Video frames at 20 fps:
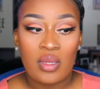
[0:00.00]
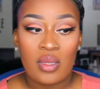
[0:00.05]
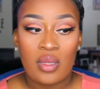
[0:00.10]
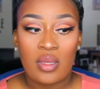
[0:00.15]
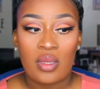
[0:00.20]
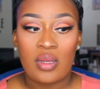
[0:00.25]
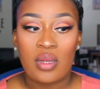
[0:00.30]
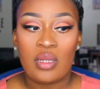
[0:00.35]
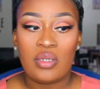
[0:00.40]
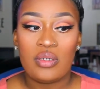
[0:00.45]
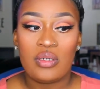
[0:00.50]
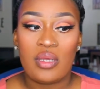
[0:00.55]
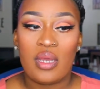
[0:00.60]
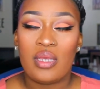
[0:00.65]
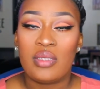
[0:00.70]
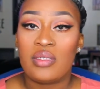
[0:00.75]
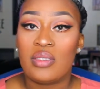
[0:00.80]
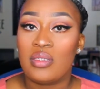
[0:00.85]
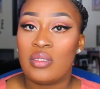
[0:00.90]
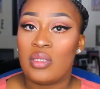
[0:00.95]
And as you
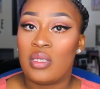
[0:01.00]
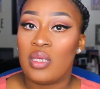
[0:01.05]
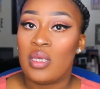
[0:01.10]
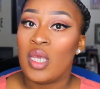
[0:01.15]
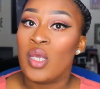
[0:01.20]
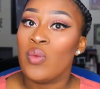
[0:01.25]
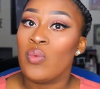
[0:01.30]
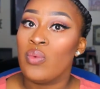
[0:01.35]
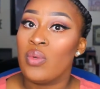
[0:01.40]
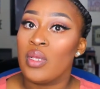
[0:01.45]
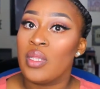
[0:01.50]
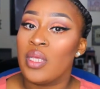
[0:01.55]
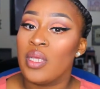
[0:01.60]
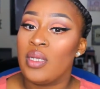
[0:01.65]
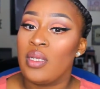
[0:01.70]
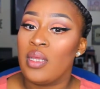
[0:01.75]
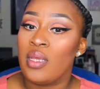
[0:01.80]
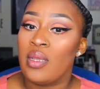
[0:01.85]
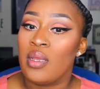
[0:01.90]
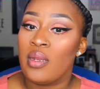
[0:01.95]
guys can see, it really
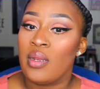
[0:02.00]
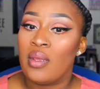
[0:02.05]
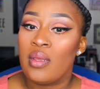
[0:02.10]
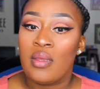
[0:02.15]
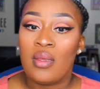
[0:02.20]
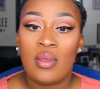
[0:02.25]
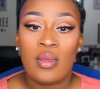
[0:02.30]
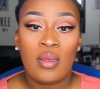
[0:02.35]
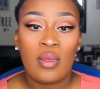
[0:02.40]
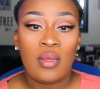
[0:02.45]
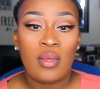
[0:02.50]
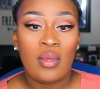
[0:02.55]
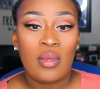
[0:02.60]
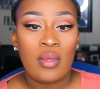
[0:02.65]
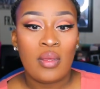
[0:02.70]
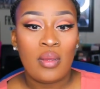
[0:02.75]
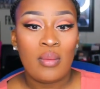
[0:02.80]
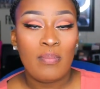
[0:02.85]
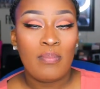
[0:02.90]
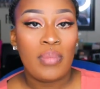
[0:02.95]
did
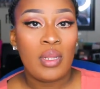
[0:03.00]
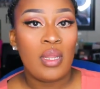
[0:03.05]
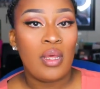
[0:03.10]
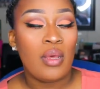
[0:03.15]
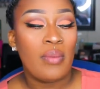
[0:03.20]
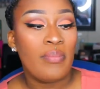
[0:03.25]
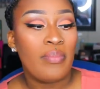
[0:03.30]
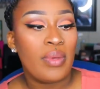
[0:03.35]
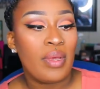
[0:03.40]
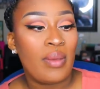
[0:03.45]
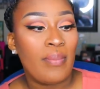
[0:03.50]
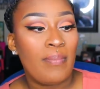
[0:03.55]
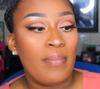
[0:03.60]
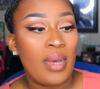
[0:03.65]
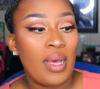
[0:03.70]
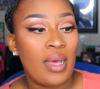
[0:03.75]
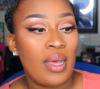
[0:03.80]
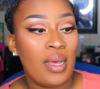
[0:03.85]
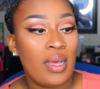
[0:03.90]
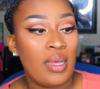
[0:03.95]
plump
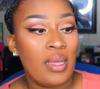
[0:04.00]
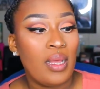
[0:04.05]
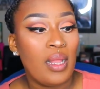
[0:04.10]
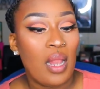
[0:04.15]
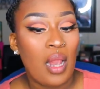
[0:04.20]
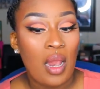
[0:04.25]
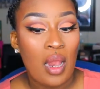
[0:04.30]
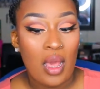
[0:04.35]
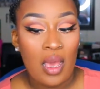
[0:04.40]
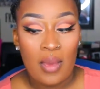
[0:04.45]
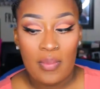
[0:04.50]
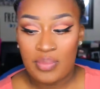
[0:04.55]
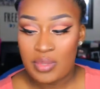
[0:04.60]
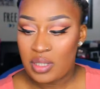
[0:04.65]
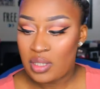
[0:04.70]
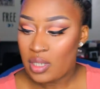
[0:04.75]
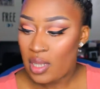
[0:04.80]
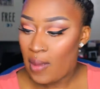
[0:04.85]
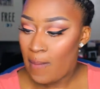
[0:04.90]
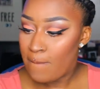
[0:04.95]
my
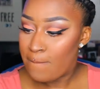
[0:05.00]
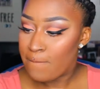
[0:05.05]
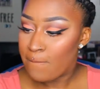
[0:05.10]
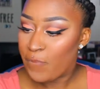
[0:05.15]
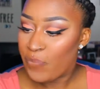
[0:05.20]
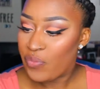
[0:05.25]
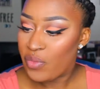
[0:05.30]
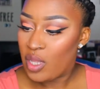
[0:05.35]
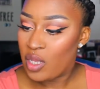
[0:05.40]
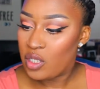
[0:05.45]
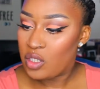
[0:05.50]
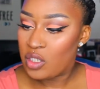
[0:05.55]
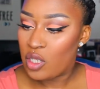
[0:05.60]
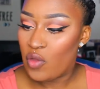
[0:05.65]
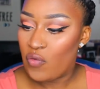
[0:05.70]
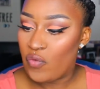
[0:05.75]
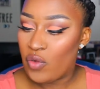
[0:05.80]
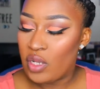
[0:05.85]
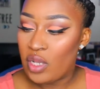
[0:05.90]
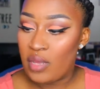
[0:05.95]
lips. So
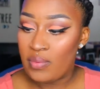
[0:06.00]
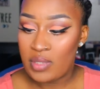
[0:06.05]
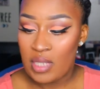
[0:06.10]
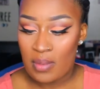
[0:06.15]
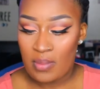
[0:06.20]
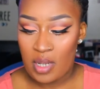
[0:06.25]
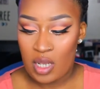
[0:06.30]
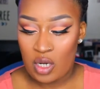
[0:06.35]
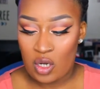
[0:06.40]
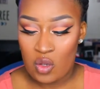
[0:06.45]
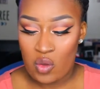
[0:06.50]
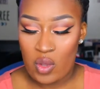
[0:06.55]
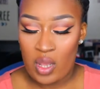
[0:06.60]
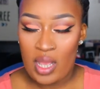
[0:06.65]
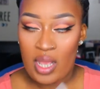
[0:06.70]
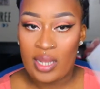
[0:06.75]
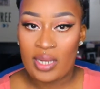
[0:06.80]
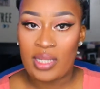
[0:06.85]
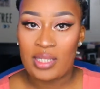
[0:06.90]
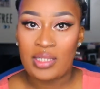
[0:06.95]
for lips, I'm going to go
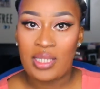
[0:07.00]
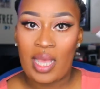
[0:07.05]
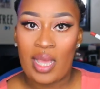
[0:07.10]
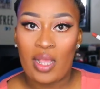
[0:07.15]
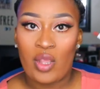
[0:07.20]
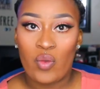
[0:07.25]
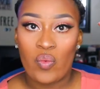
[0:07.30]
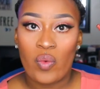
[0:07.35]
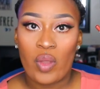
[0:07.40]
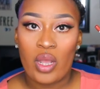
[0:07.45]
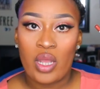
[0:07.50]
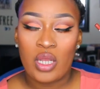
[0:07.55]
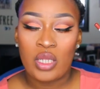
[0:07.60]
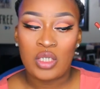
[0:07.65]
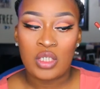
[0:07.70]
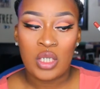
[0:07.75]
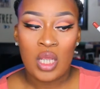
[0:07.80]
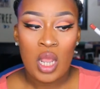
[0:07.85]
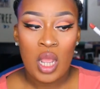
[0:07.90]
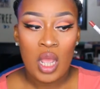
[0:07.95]
ahead and take
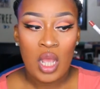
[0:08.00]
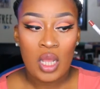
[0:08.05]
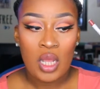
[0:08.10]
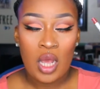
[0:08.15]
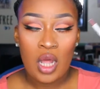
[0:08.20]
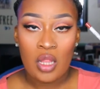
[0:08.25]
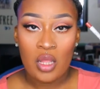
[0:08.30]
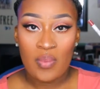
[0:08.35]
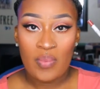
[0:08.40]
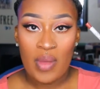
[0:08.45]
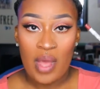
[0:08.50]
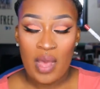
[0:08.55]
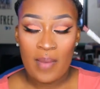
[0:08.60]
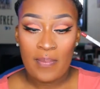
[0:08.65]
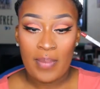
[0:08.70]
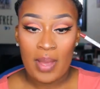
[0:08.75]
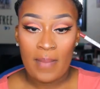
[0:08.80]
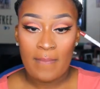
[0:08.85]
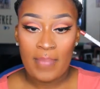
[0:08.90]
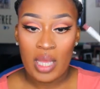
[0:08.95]
Grudge Colourpop
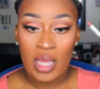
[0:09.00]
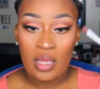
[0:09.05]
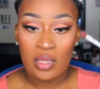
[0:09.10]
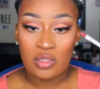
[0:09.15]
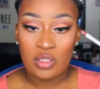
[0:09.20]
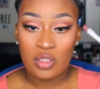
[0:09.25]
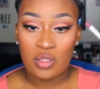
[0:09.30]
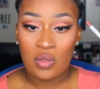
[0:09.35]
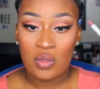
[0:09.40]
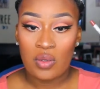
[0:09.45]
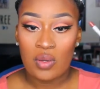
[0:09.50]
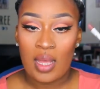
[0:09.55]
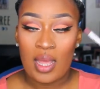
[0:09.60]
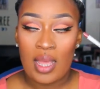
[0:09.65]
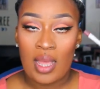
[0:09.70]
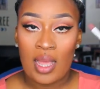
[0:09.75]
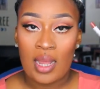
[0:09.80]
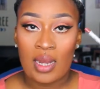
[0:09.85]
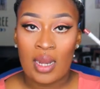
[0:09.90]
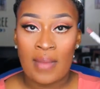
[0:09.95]
pencil,
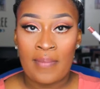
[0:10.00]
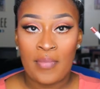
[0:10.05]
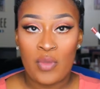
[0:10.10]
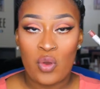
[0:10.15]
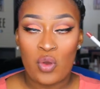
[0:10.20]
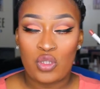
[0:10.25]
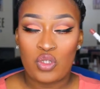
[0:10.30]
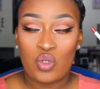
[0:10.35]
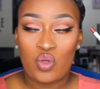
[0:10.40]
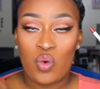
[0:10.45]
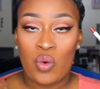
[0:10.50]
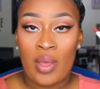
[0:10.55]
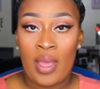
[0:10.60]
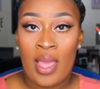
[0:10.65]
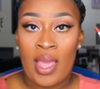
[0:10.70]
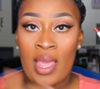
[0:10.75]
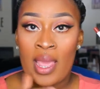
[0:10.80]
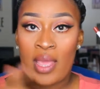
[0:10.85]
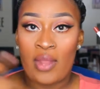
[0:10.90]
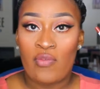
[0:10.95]
and I'm going to go
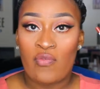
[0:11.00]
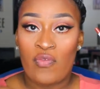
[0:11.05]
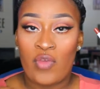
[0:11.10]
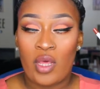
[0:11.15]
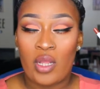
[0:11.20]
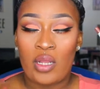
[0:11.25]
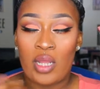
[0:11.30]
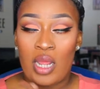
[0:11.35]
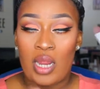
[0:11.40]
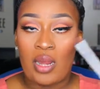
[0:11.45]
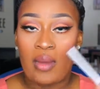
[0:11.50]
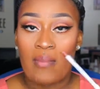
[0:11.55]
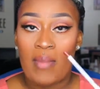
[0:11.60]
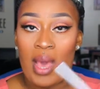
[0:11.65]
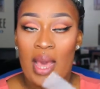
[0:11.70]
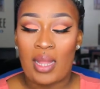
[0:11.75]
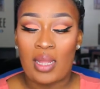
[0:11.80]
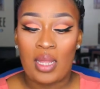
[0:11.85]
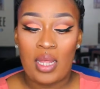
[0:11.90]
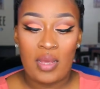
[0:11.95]
ahead and fill in
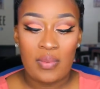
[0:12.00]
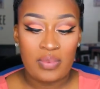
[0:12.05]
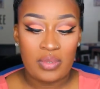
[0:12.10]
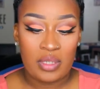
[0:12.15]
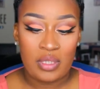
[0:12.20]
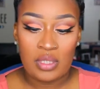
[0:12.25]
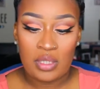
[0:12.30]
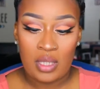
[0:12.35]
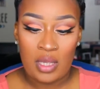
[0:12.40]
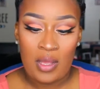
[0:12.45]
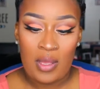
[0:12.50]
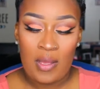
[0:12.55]
my lips.